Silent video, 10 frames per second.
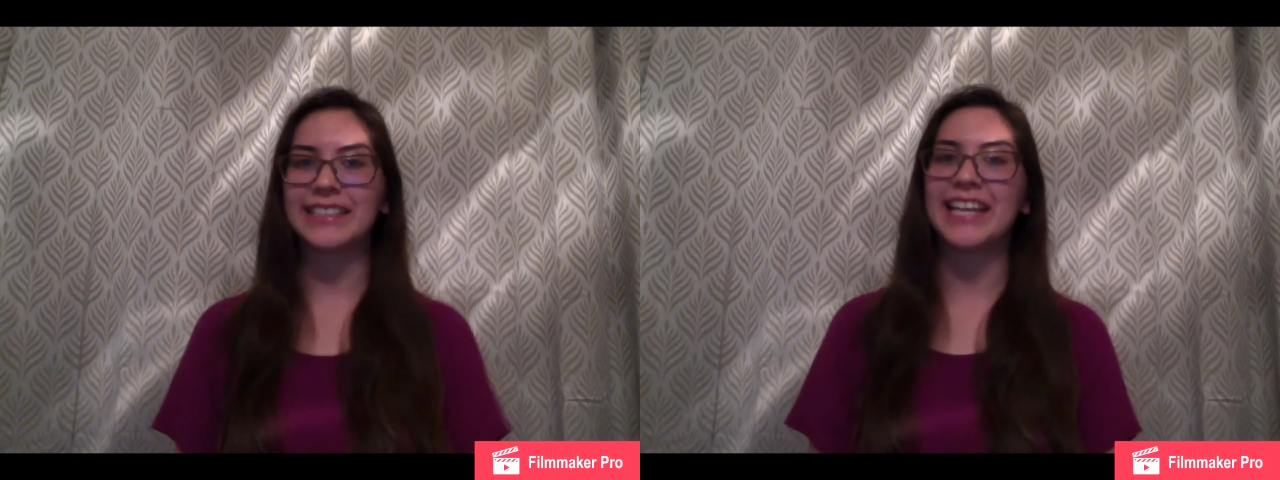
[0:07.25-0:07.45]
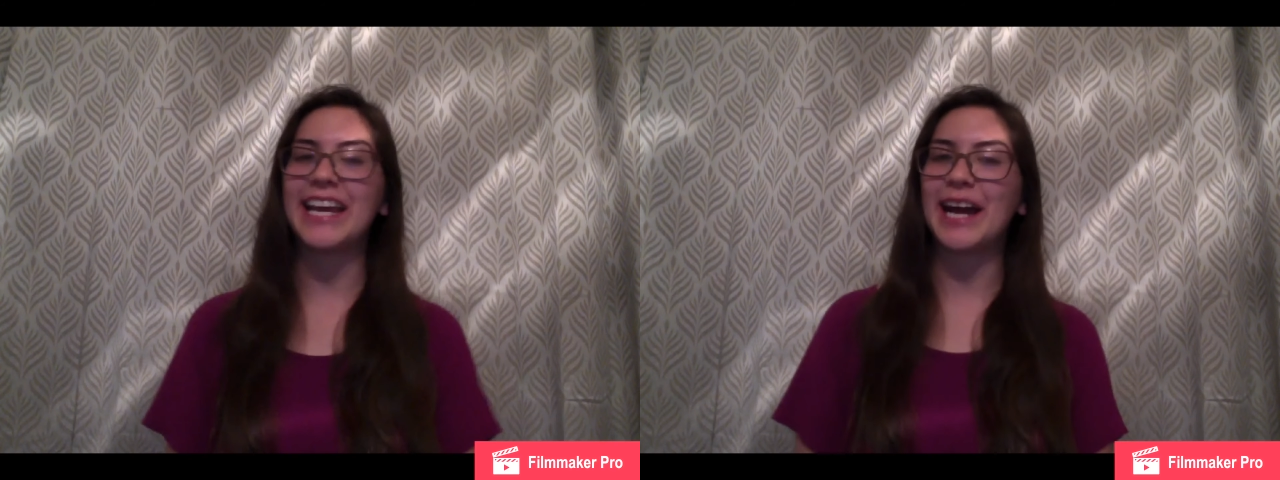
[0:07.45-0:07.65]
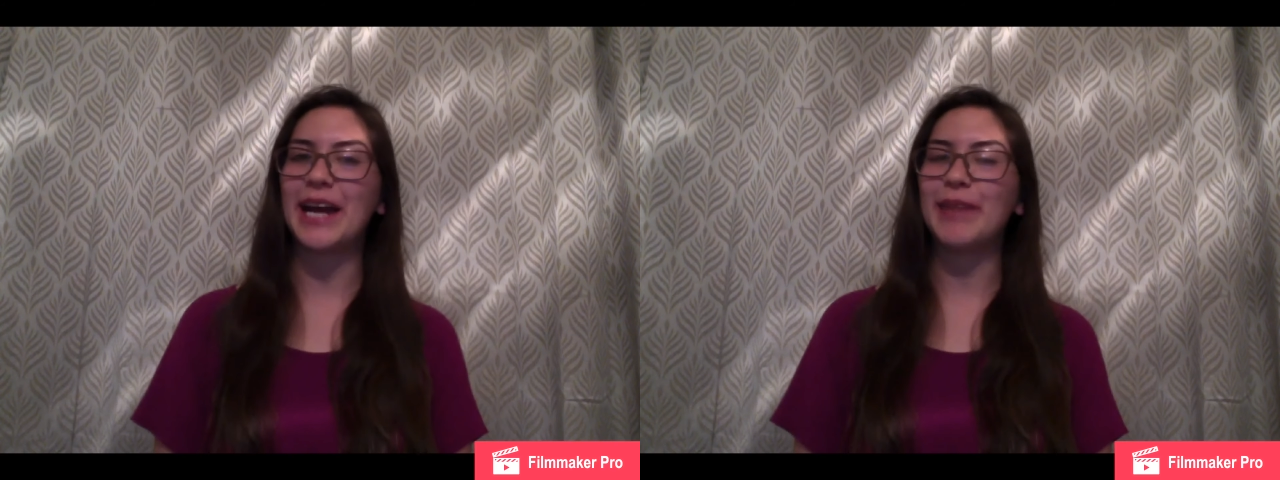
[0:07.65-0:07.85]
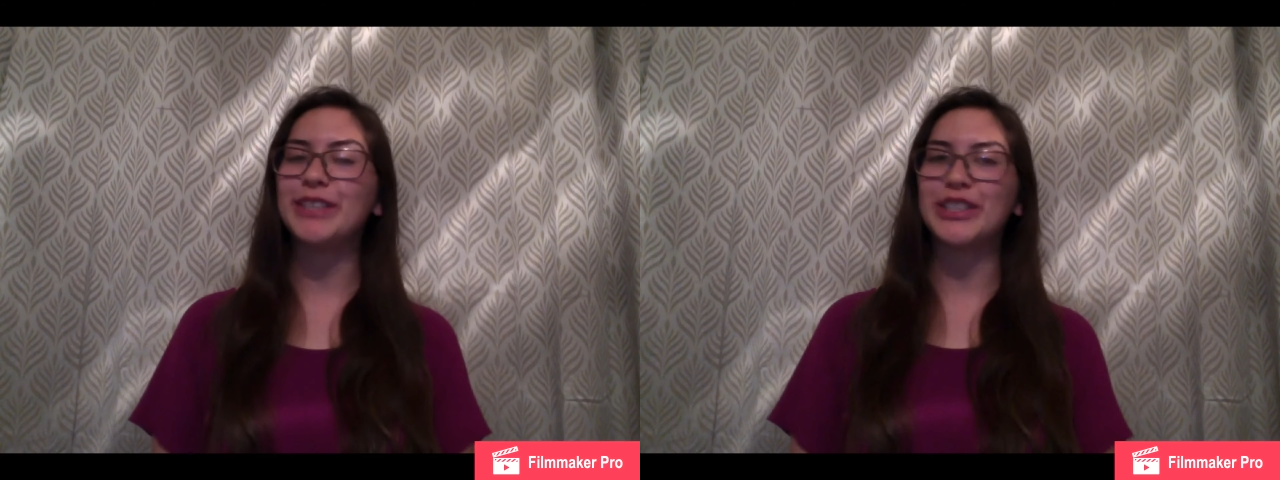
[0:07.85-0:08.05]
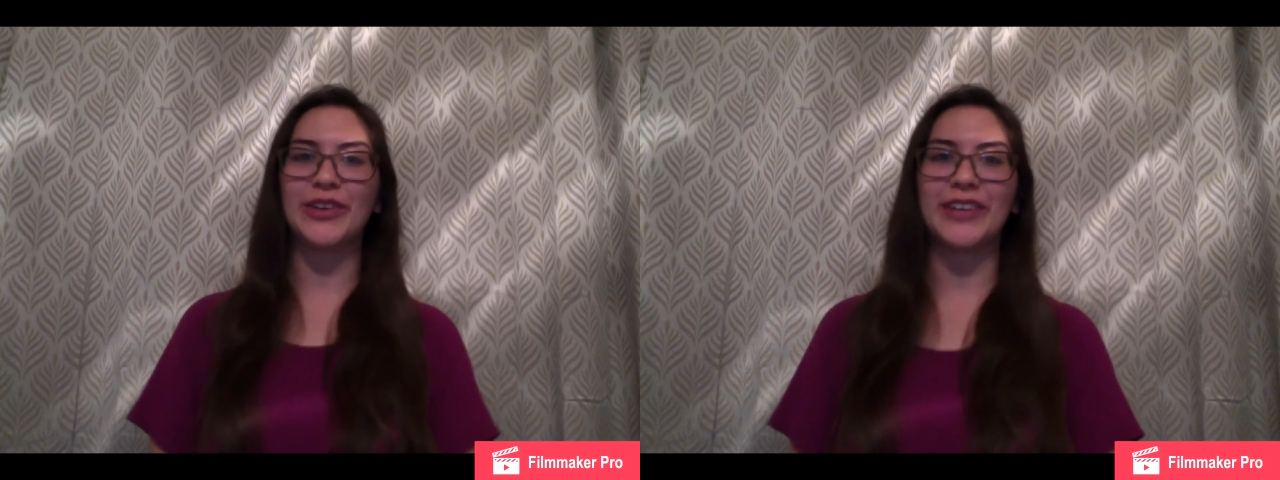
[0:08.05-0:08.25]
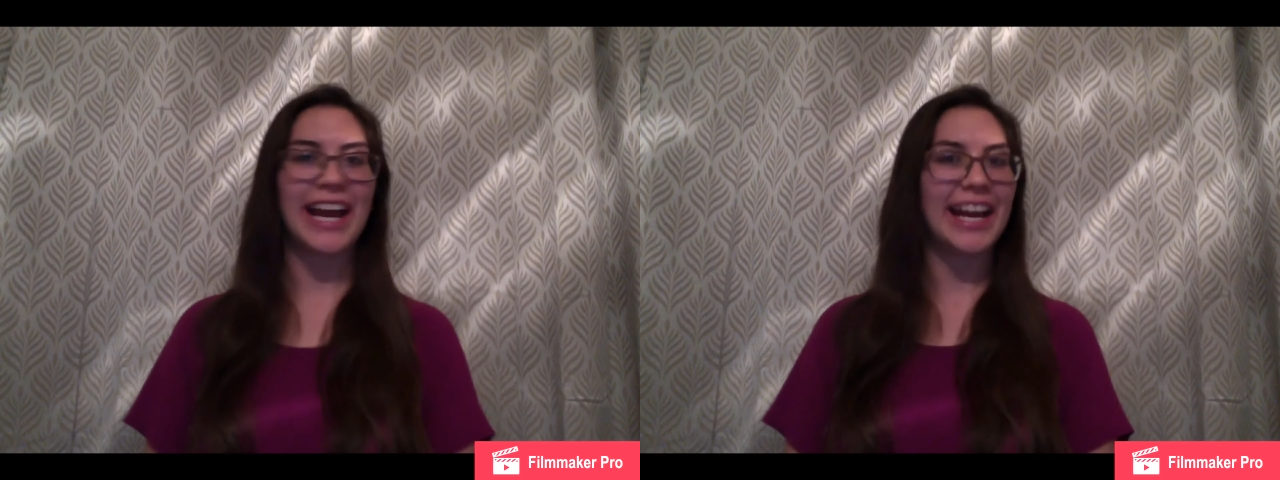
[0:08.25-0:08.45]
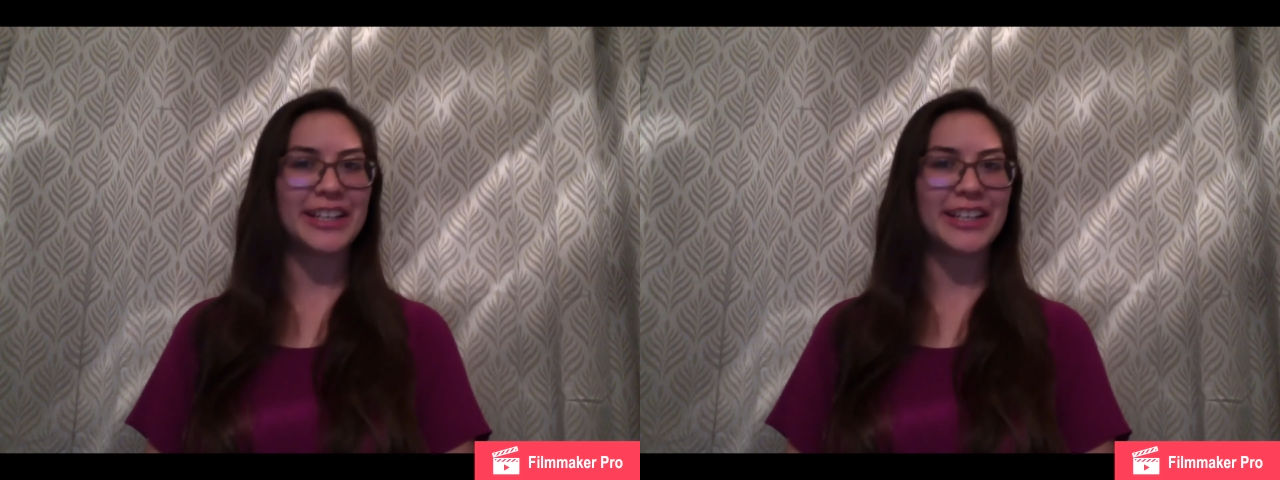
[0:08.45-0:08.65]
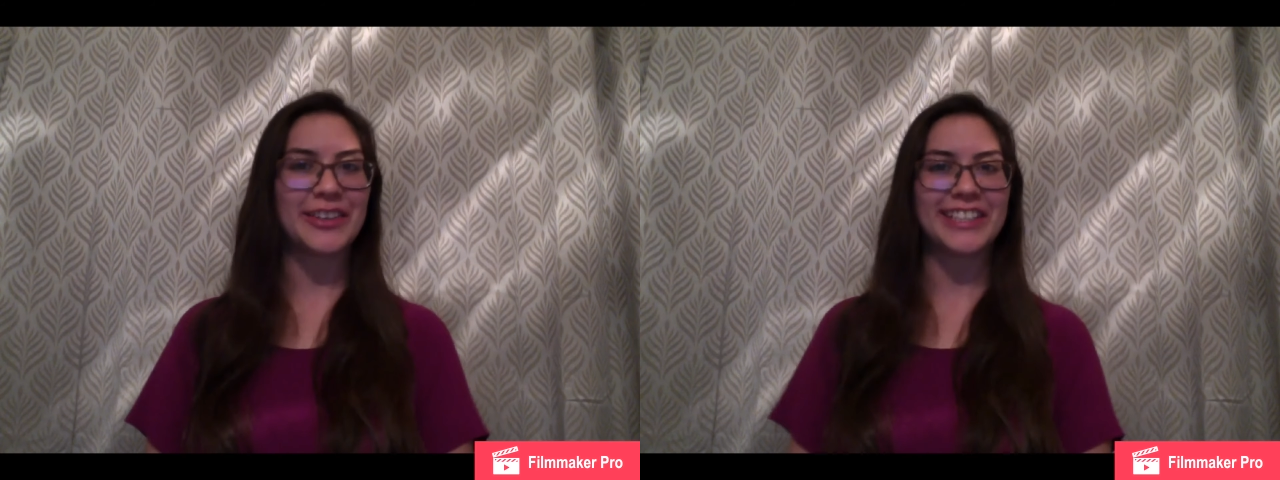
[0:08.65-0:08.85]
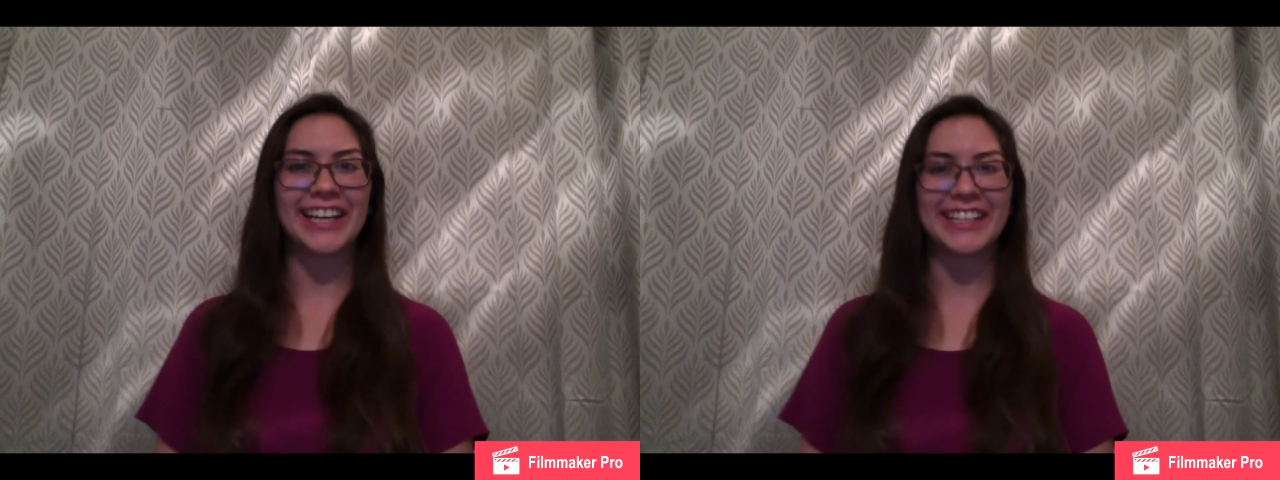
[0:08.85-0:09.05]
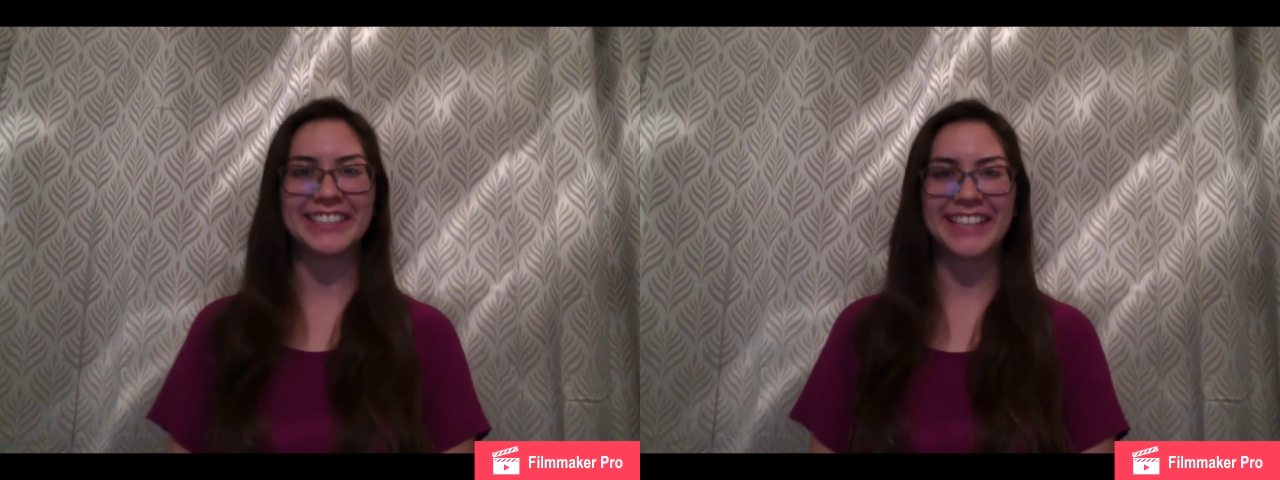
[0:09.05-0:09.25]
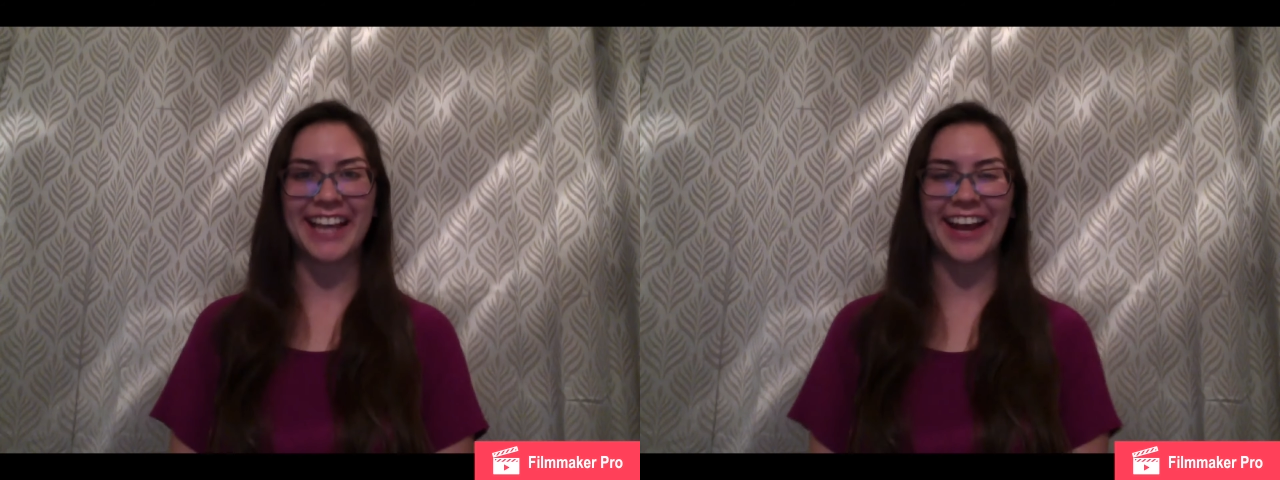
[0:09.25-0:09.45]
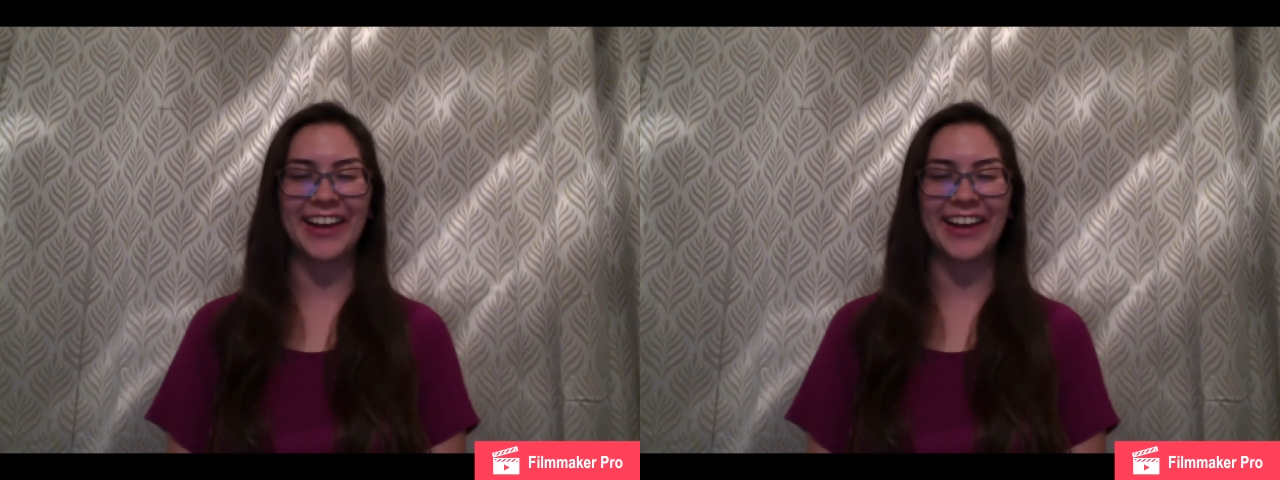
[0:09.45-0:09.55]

and I am a student at UTSA.